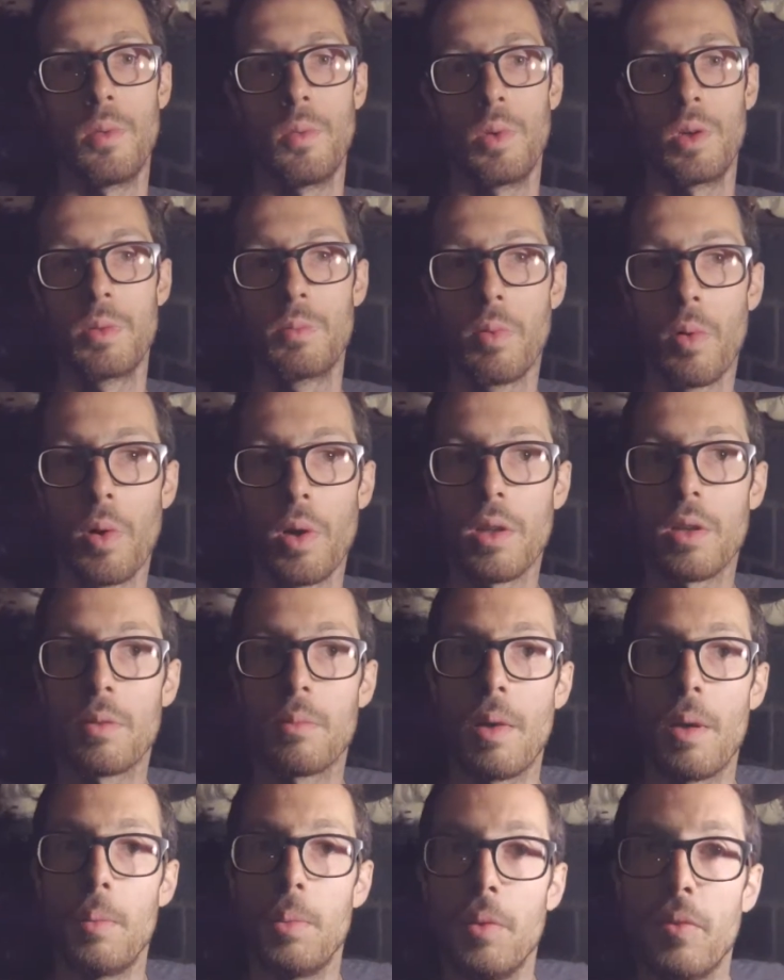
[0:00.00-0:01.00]
wood boiler,
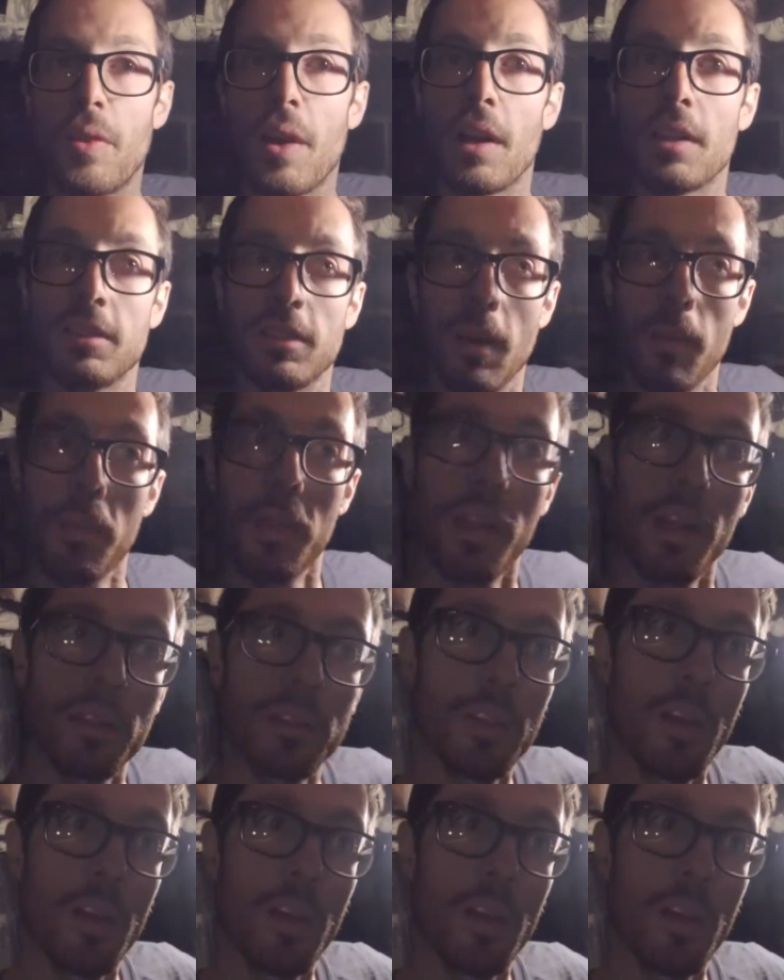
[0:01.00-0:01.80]
maybe you've got something else